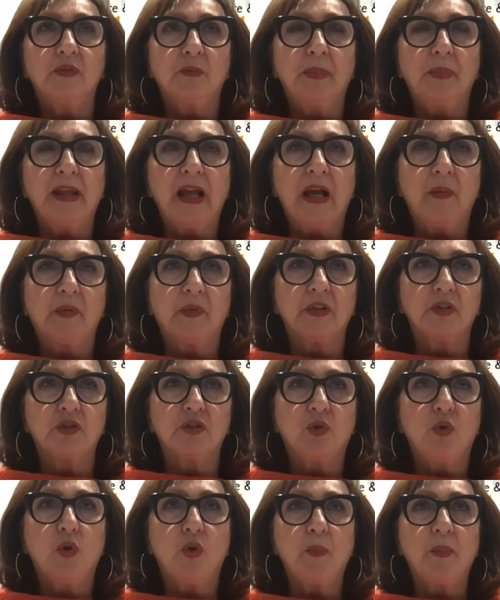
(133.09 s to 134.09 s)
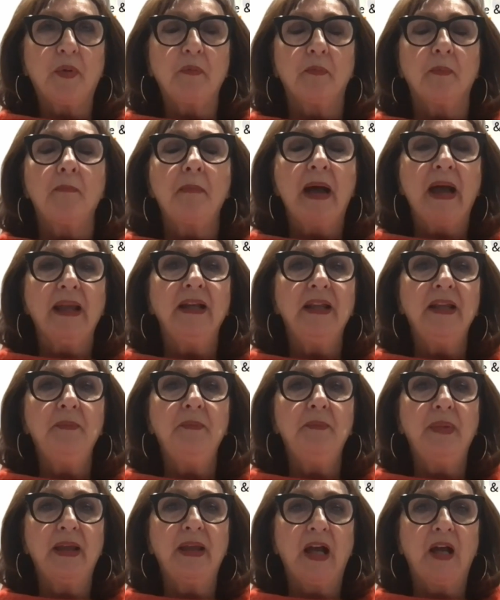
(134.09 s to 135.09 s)
being able to talk, but mainly
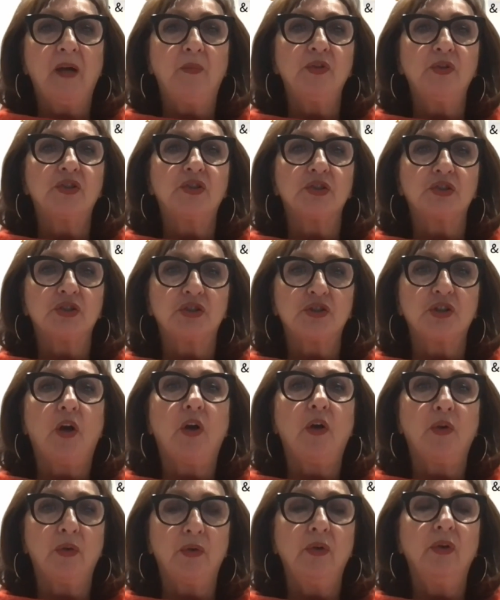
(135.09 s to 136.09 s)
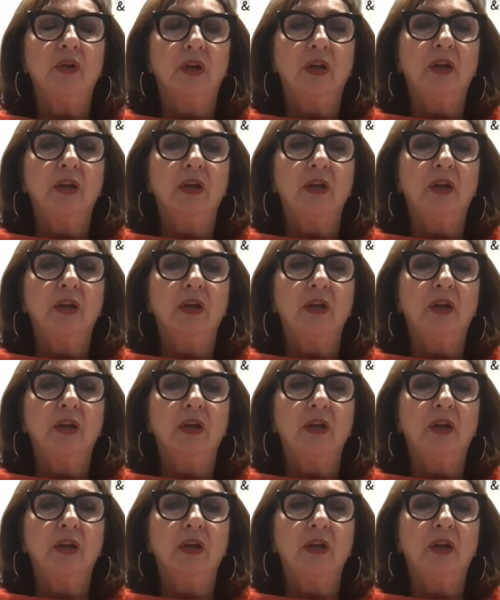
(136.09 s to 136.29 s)
being able to show